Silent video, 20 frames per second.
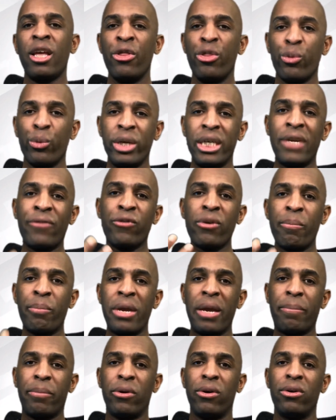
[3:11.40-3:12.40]
three different
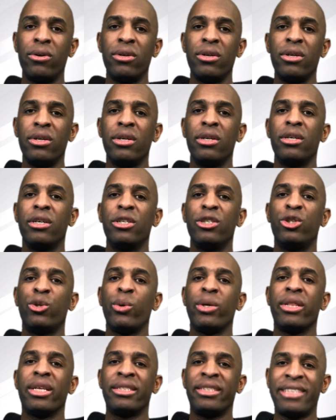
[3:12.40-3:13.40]
people
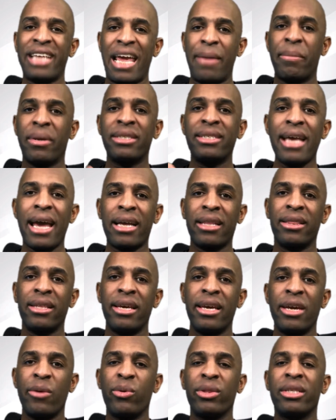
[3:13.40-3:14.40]
doing the same exact
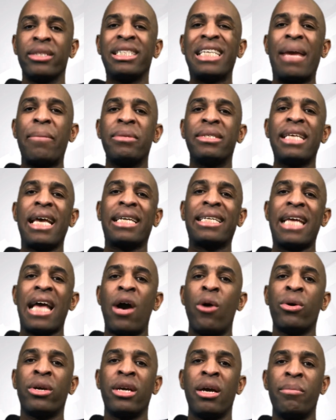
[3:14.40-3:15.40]
thing with the same exact
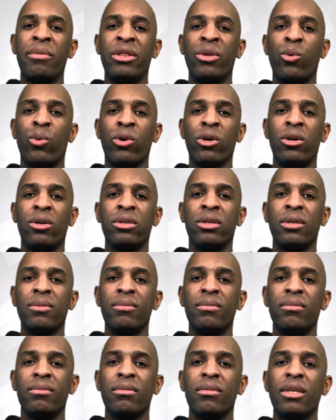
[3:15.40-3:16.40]
outcome in the world.
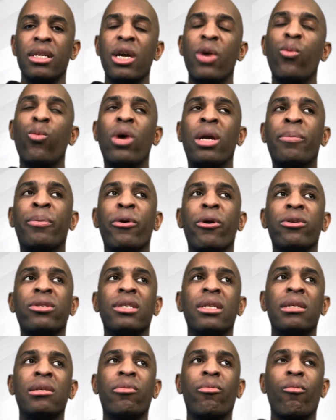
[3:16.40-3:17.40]
One
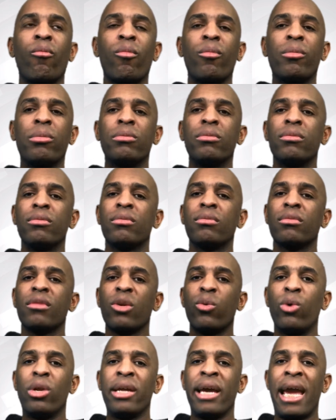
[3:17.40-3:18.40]
person
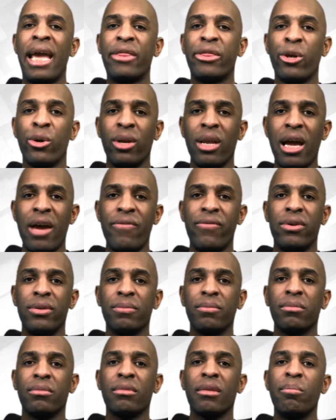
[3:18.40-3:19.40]
will hate their life
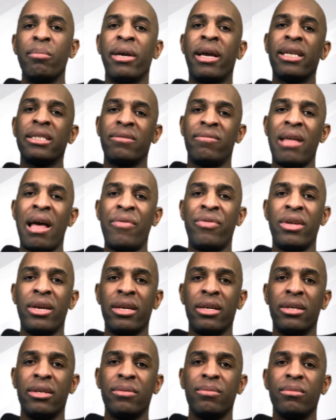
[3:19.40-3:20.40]
because of that thing,
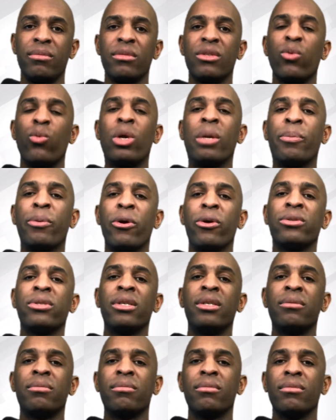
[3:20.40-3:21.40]
one
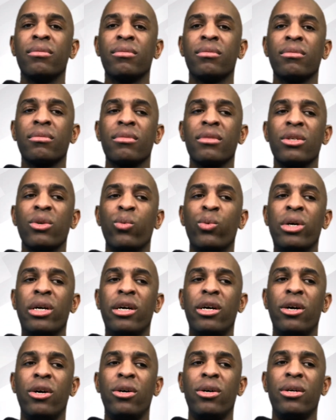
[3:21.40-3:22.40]
person
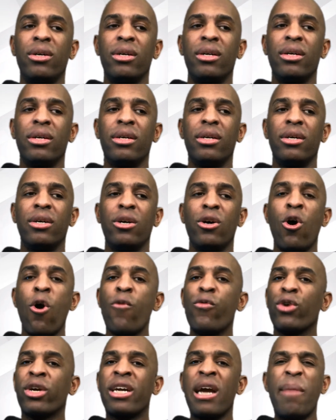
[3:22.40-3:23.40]
will
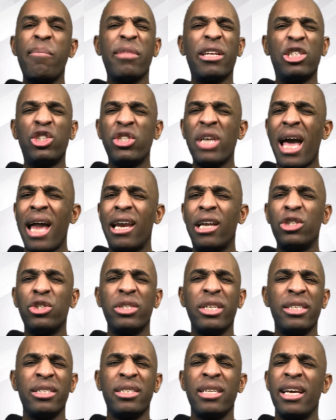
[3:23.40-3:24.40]
overcome the
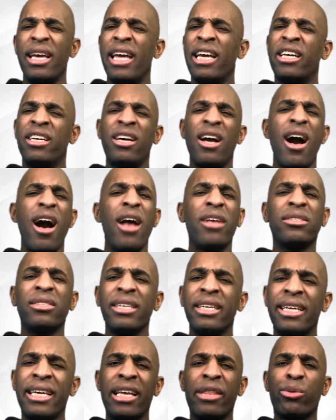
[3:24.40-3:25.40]
challenges and constantly
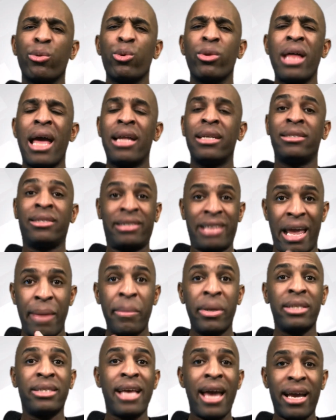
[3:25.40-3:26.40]
get through that same
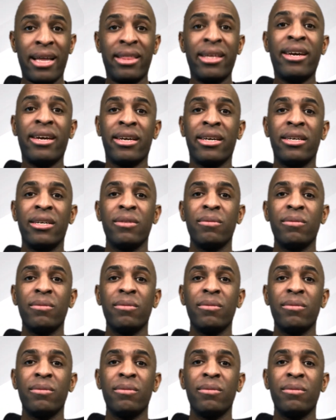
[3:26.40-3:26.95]
exact thing